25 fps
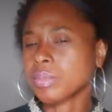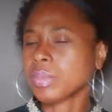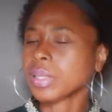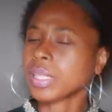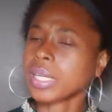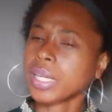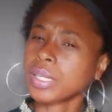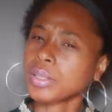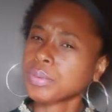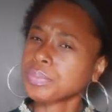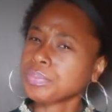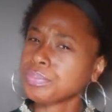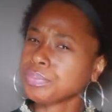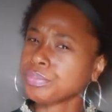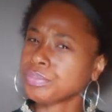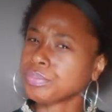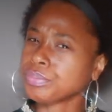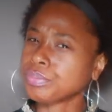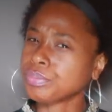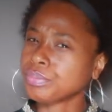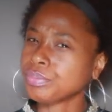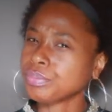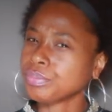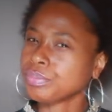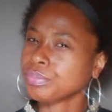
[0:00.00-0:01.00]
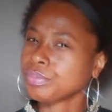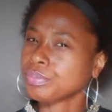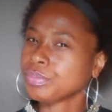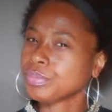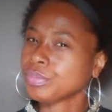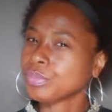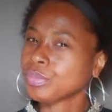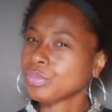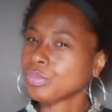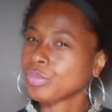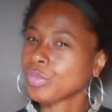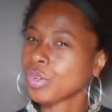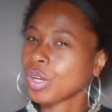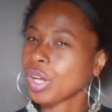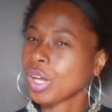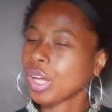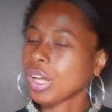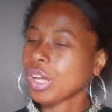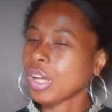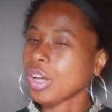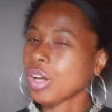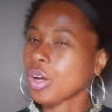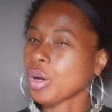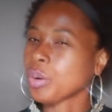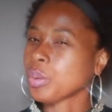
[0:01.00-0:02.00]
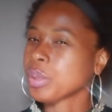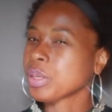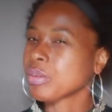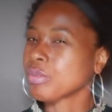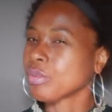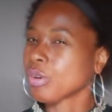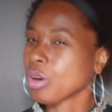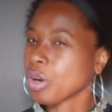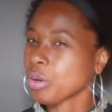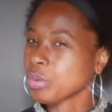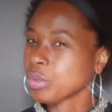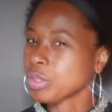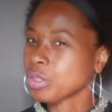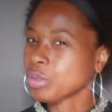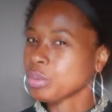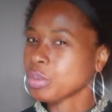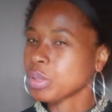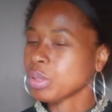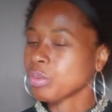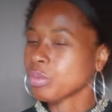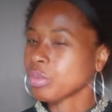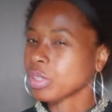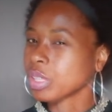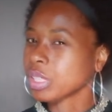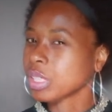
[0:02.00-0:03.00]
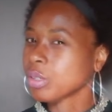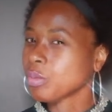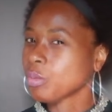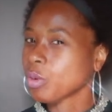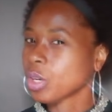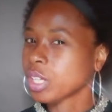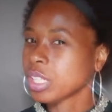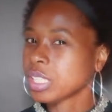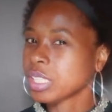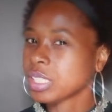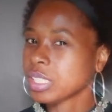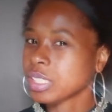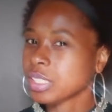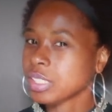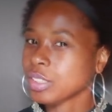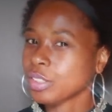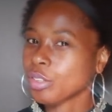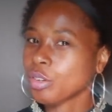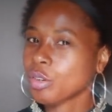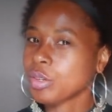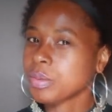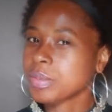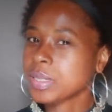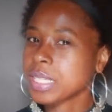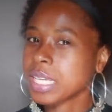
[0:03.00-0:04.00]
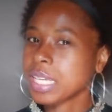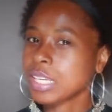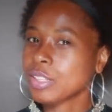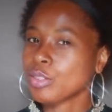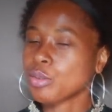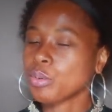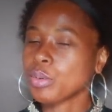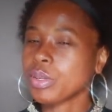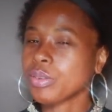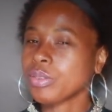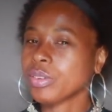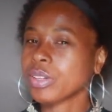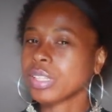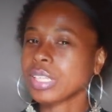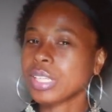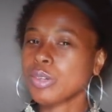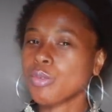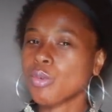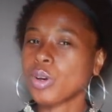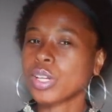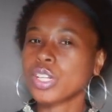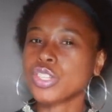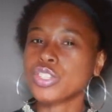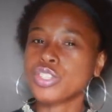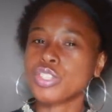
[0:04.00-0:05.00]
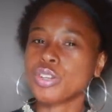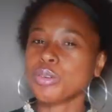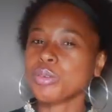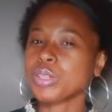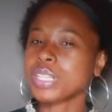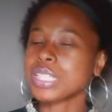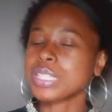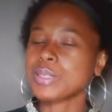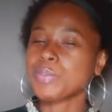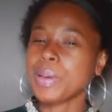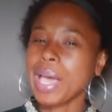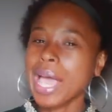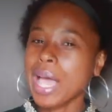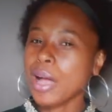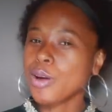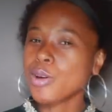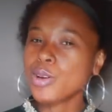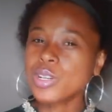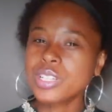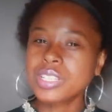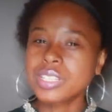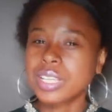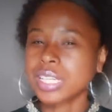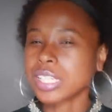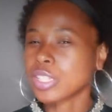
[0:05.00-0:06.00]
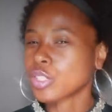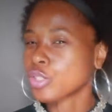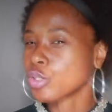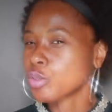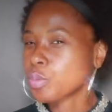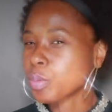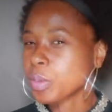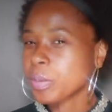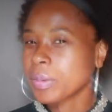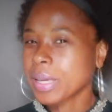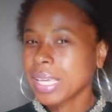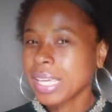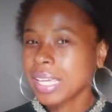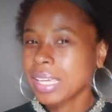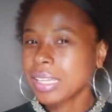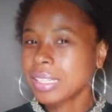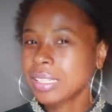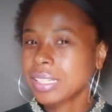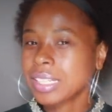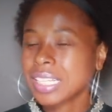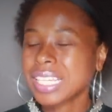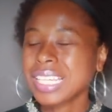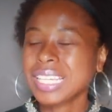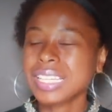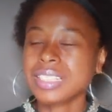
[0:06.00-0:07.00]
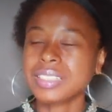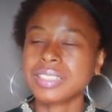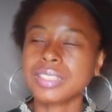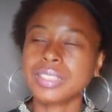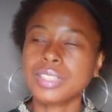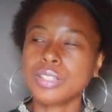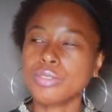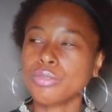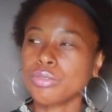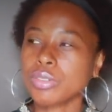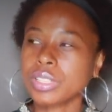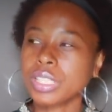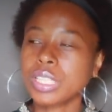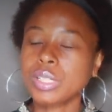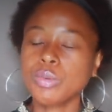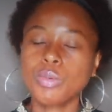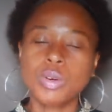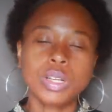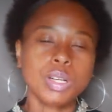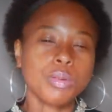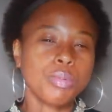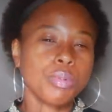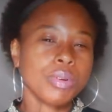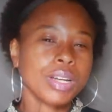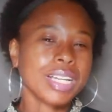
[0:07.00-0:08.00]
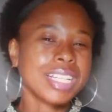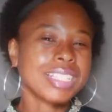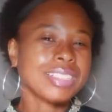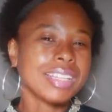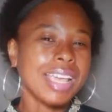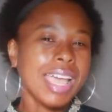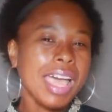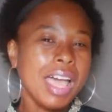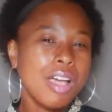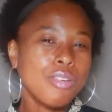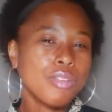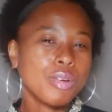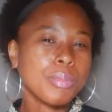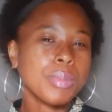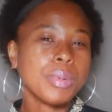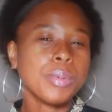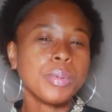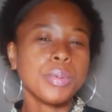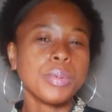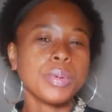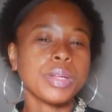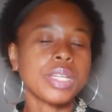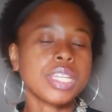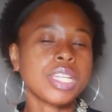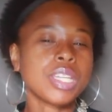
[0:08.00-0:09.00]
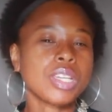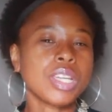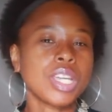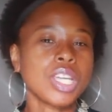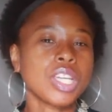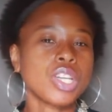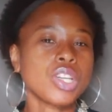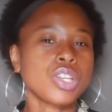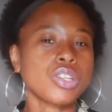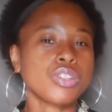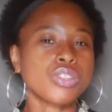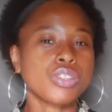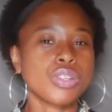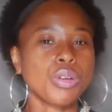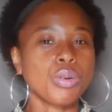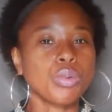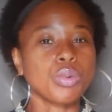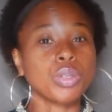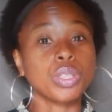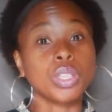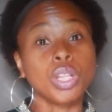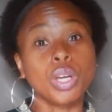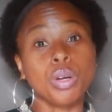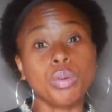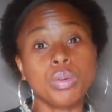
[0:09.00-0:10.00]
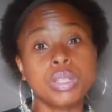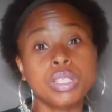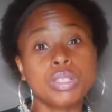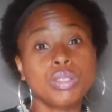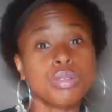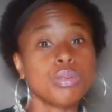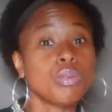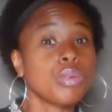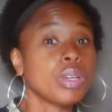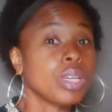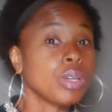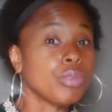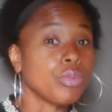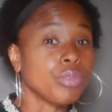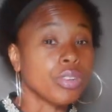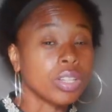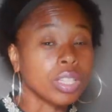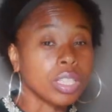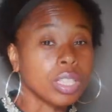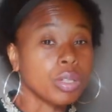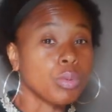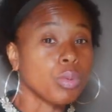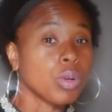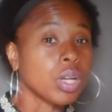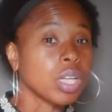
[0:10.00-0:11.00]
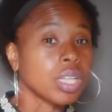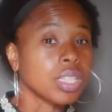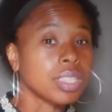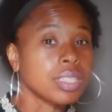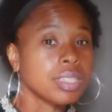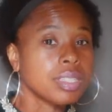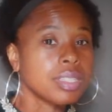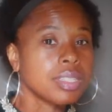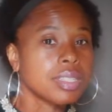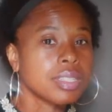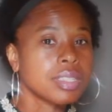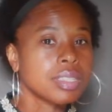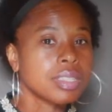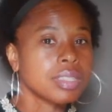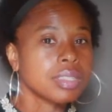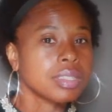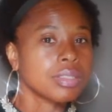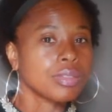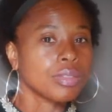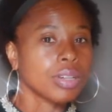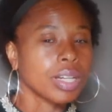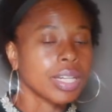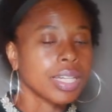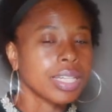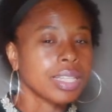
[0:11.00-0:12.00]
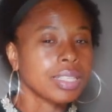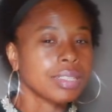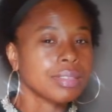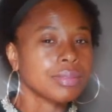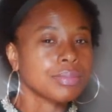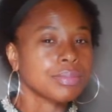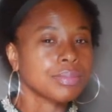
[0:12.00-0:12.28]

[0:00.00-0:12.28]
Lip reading: and be like, do we really want, you know what I'm saying? Do we really want to show these powers like Superman? Did he really want to break down? Remember when he showed Lois who he really was, right?